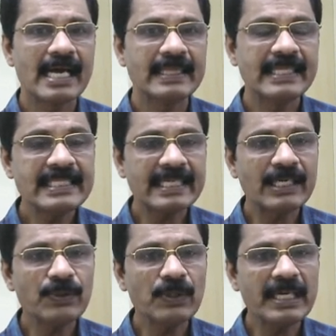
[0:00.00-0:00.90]
These
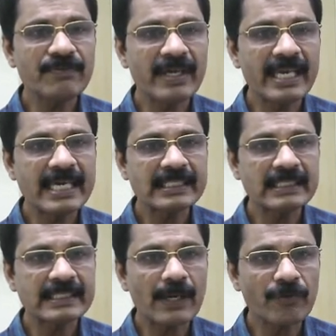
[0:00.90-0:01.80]
reticulative
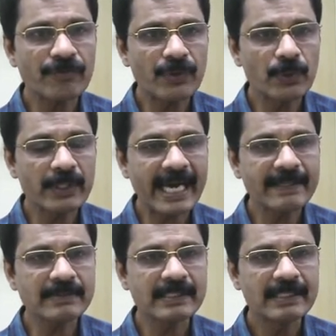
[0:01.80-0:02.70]
venations are of two
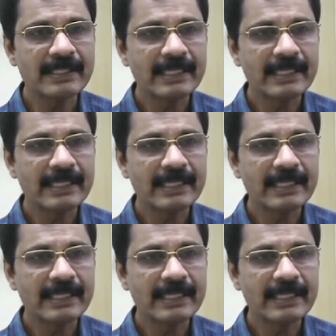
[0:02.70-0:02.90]
types,